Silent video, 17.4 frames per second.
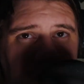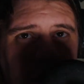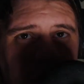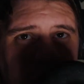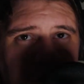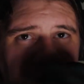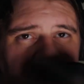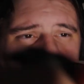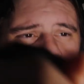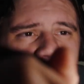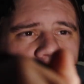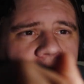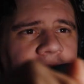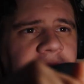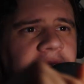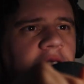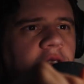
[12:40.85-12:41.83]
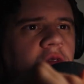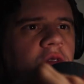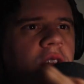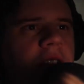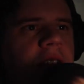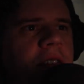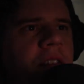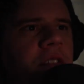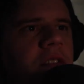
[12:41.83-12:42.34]
And they do all kinds of
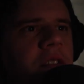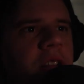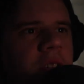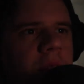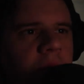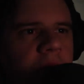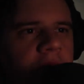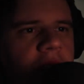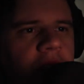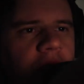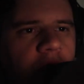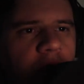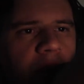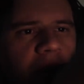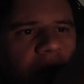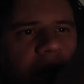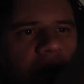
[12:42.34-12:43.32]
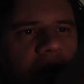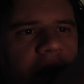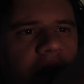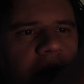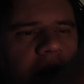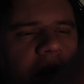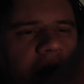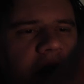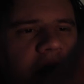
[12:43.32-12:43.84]
crazy shit, which is super
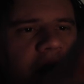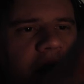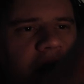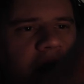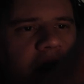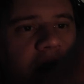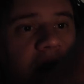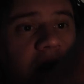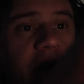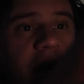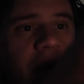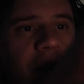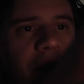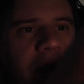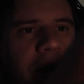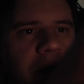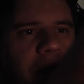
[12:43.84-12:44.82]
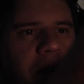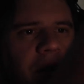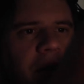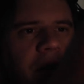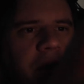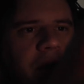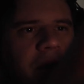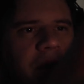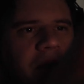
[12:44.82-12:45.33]
fun. And now I'm going to play with
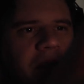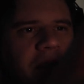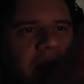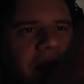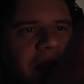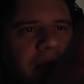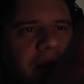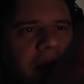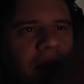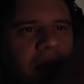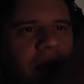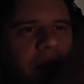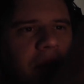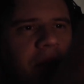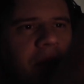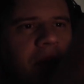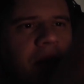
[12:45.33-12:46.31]
them because I like to play with them.